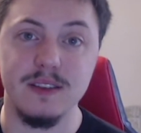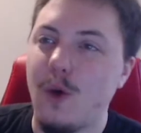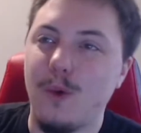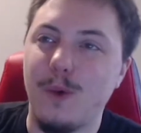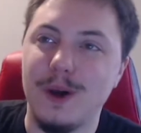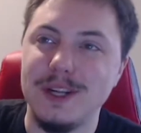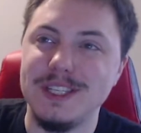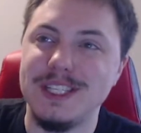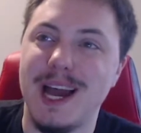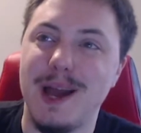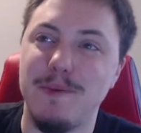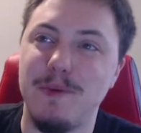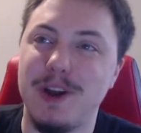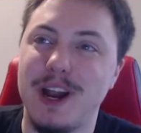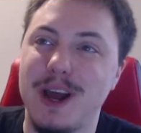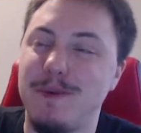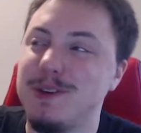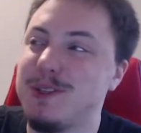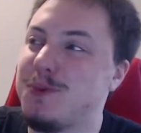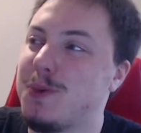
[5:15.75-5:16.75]
One time when I
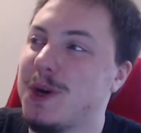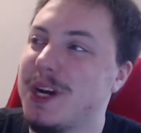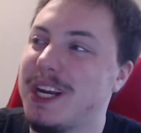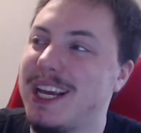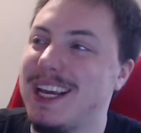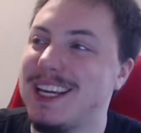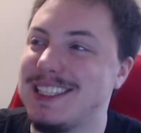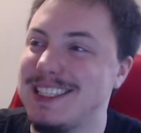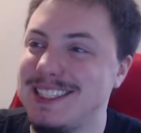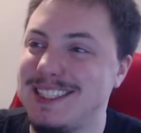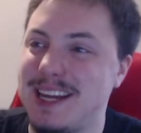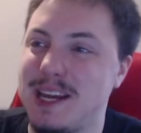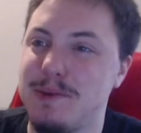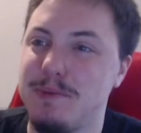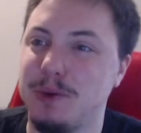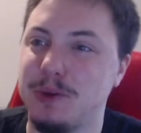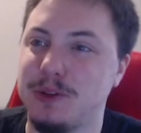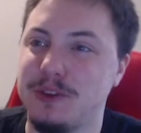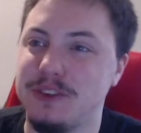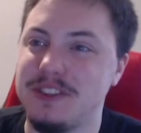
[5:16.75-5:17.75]
was working at
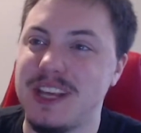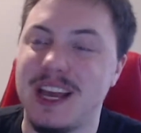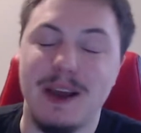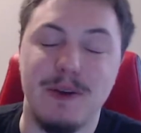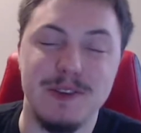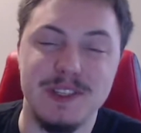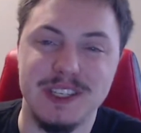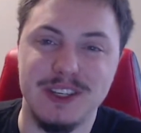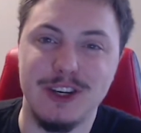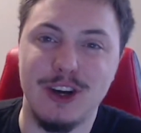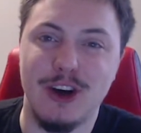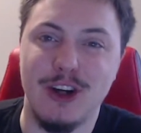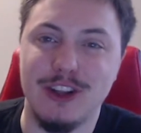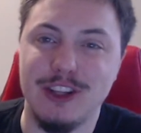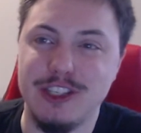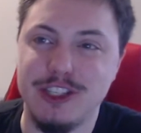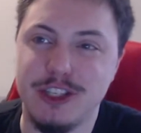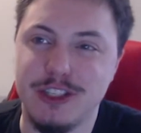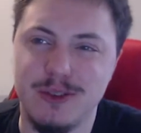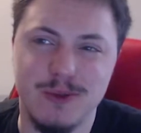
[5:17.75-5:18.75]
Staples, I was in
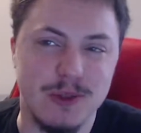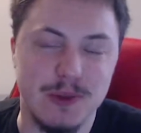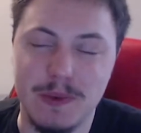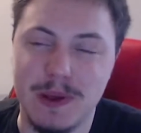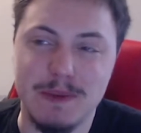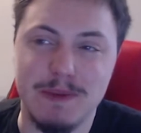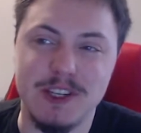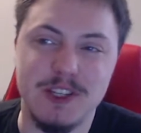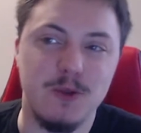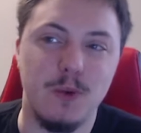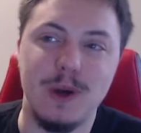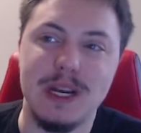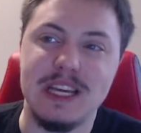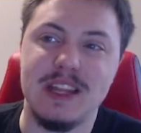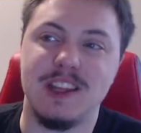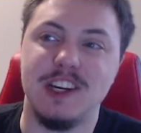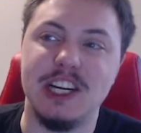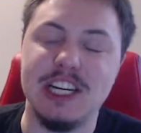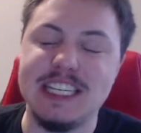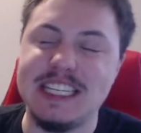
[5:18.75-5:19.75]
college, this was maybe
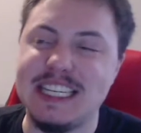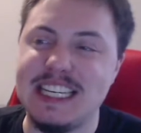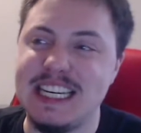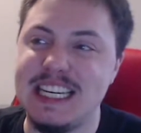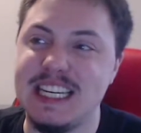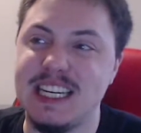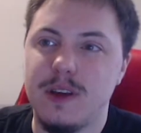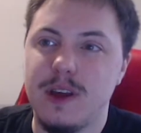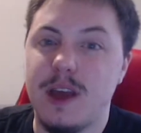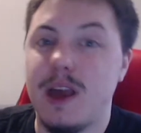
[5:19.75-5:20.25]
2013,